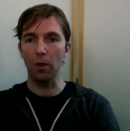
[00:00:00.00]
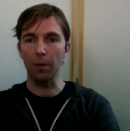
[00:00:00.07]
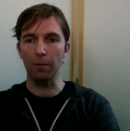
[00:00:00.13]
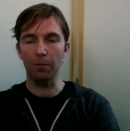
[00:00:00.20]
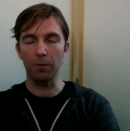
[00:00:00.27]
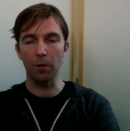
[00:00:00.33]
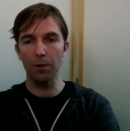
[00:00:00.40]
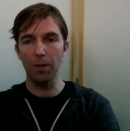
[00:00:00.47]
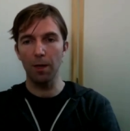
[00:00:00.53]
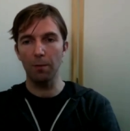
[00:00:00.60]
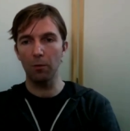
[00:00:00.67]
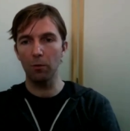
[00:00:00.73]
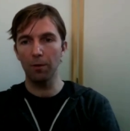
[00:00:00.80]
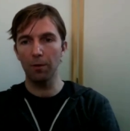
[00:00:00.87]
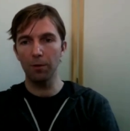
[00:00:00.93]
I mean, for
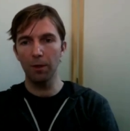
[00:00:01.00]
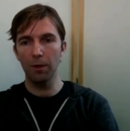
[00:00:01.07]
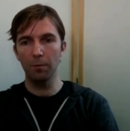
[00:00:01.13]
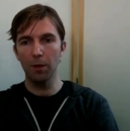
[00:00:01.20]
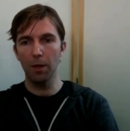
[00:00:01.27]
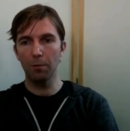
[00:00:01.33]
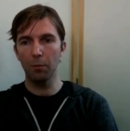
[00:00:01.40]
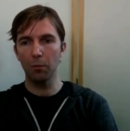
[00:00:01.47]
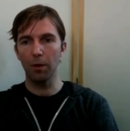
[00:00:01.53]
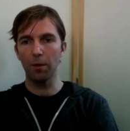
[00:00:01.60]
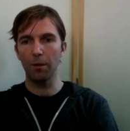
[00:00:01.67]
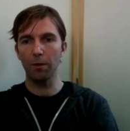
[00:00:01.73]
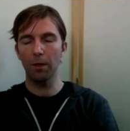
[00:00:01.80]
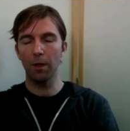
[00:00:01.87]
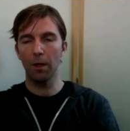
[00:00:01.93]
example, we've teamed up
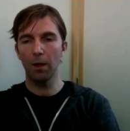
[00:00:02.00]
with